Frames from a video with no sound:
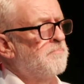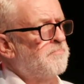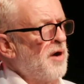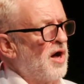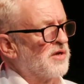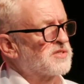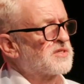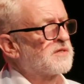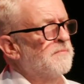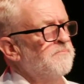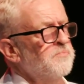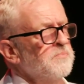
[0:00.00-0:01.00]
But
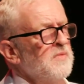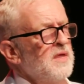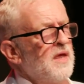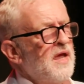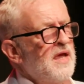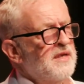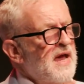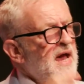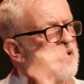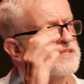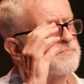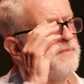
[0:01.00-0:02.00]
it
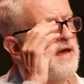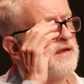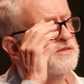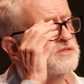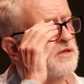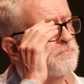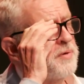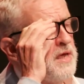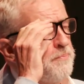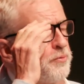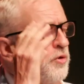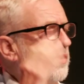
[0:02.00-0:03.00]
has meant that
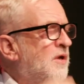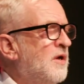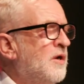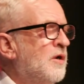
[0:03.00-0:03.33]
people